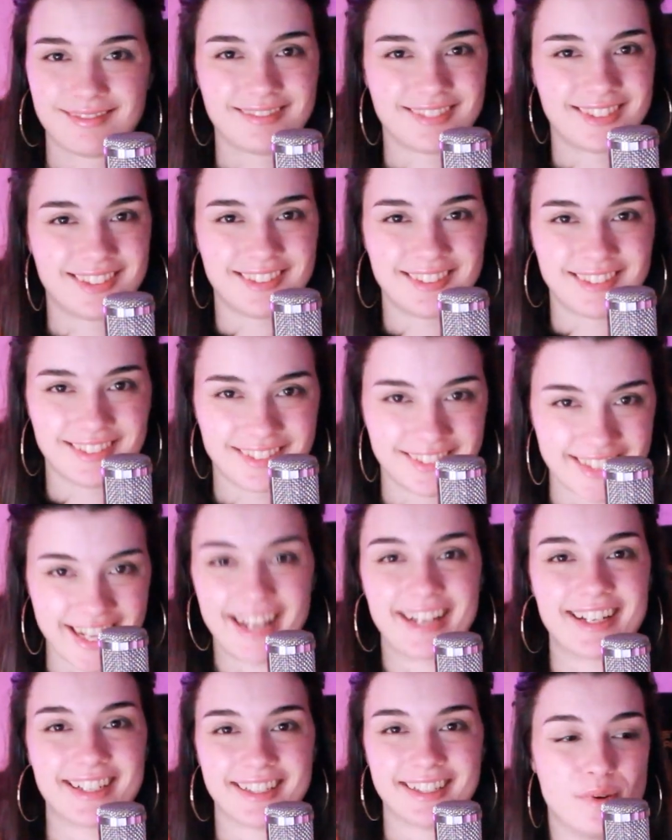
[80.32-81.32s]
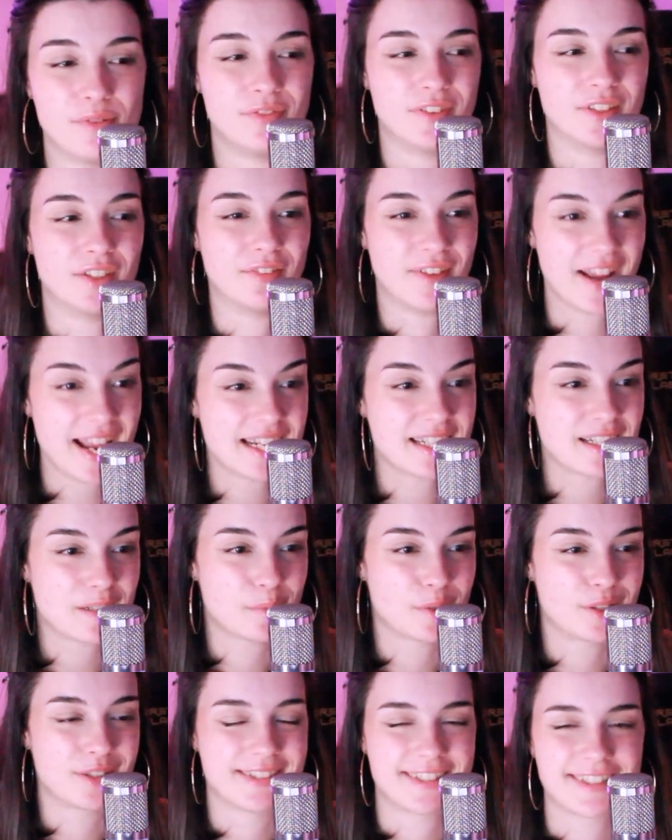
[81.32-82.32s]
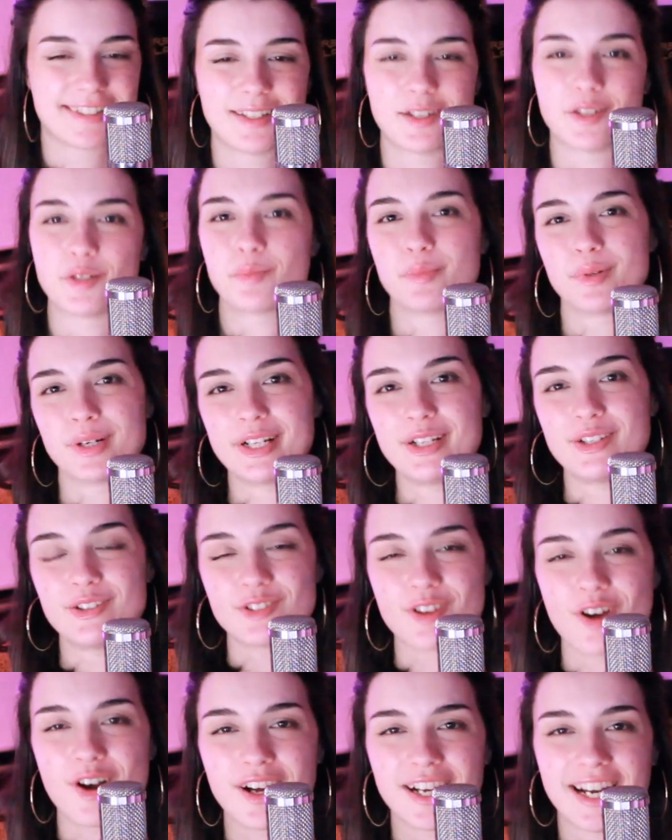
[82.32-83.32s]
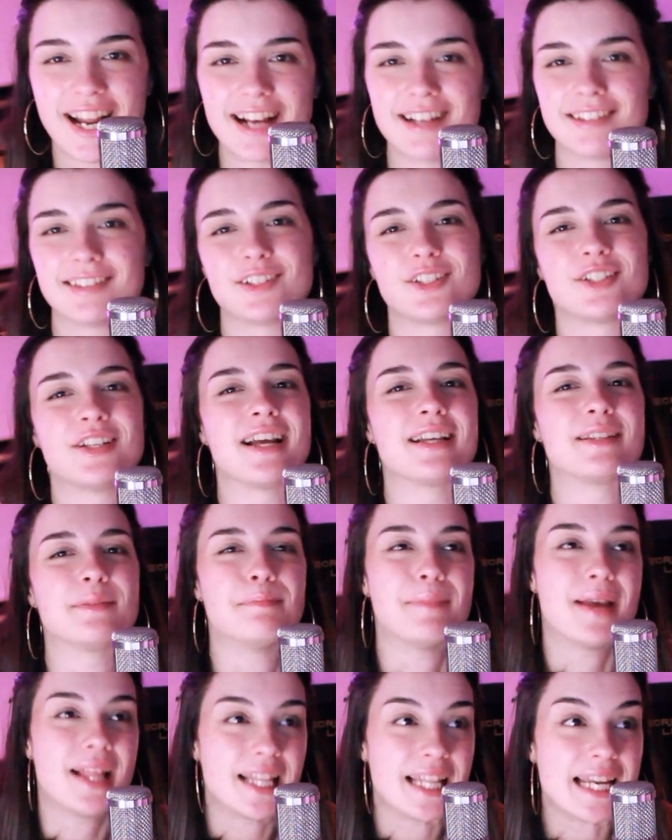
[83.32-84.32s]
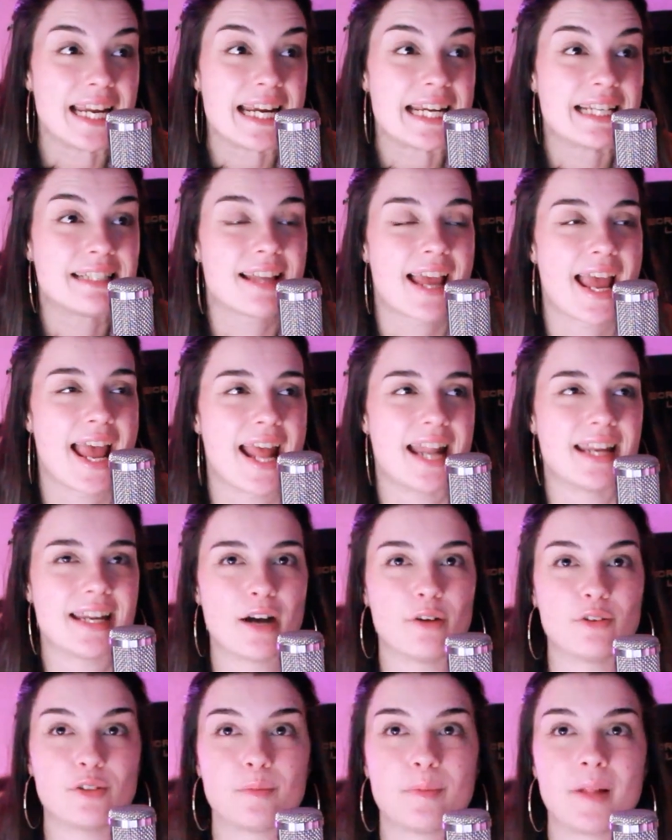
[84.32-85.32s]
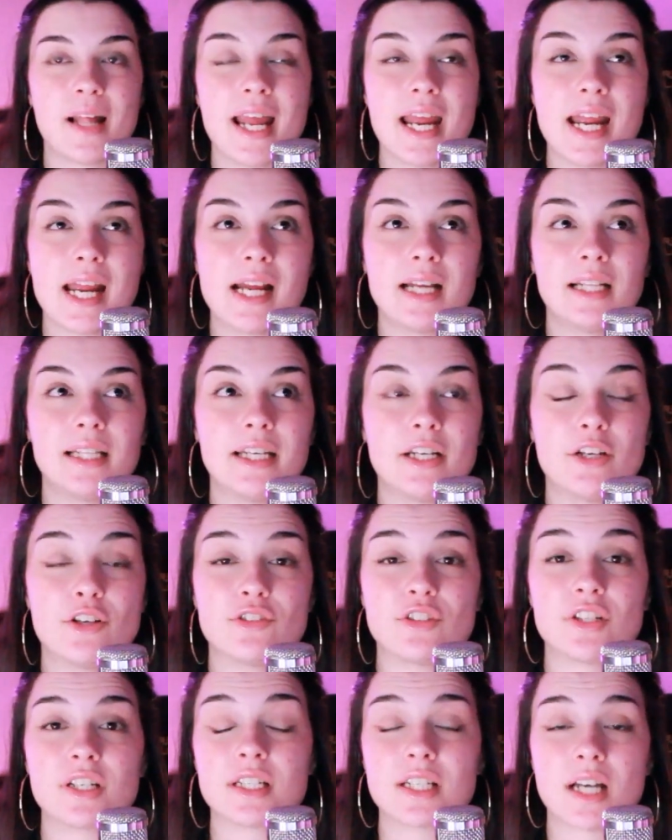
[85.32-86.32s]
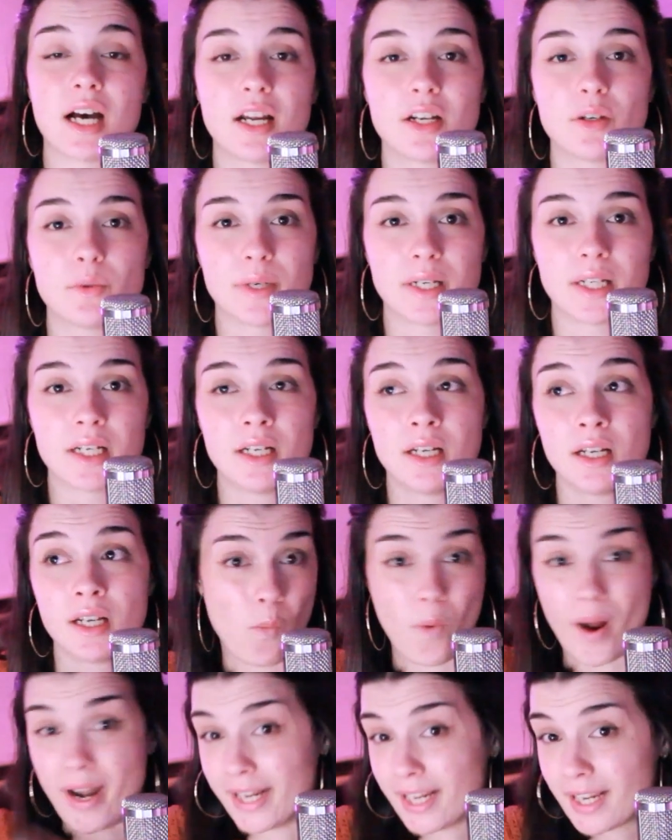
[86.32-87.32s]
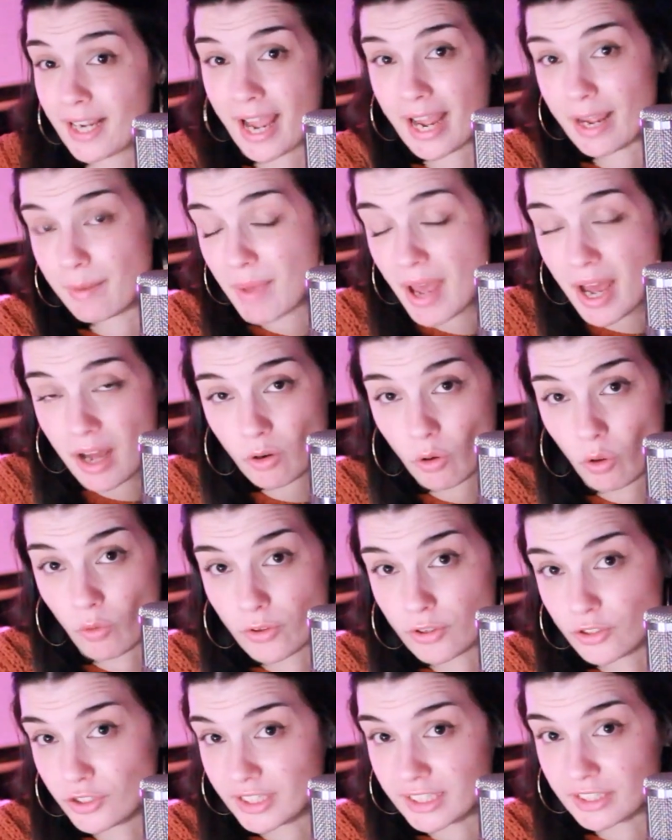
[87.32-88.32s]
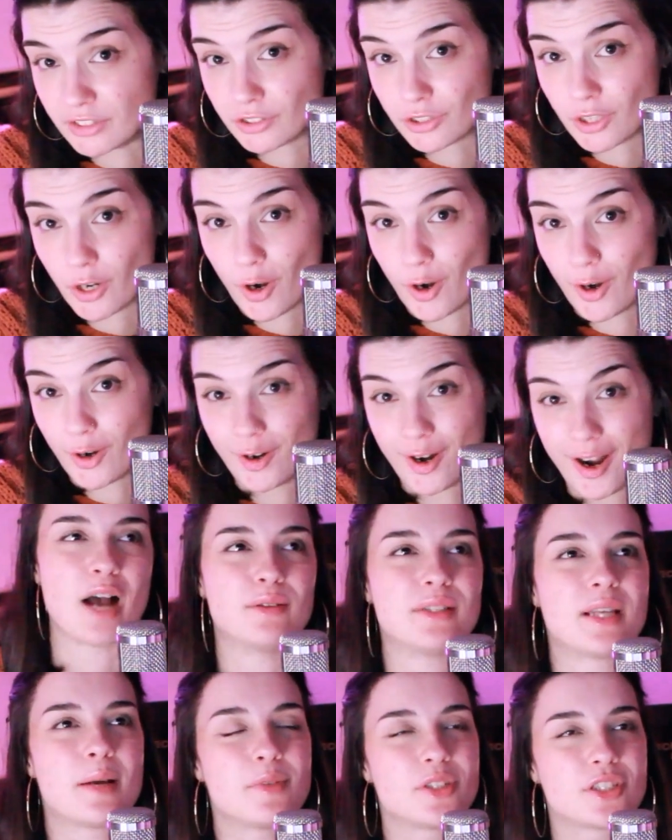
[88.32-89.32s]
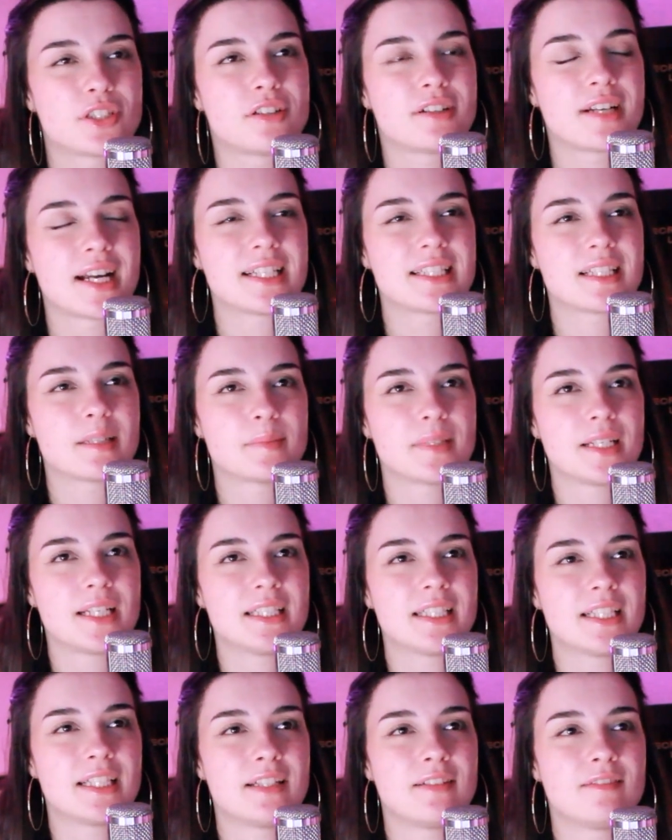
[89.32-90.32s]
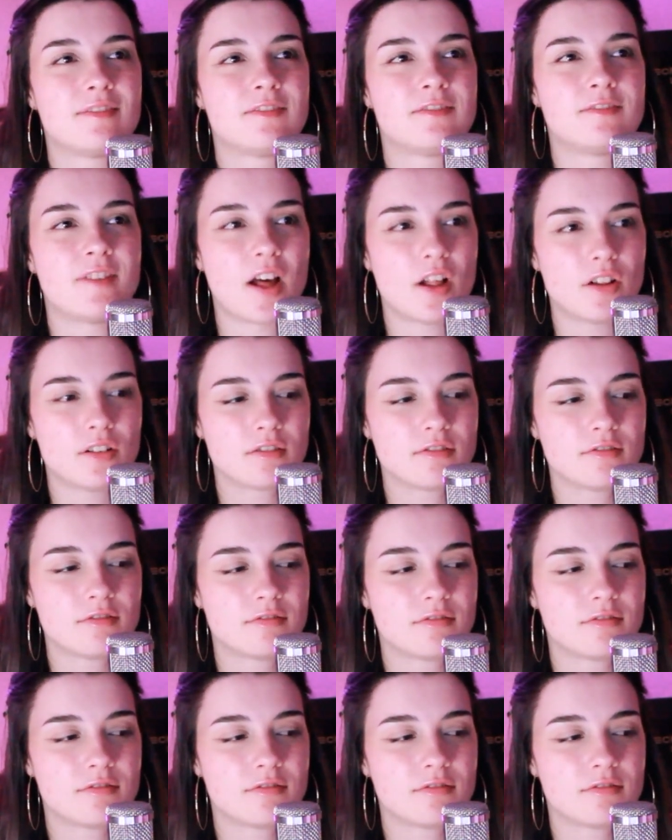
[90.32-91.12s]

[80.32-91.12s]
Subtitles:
sick. But for Levanter, because it's such a pretty song and it has such nice melodies, and I was playing the acoustic guitar to it when it came out all those years ago, I was able to create something that felt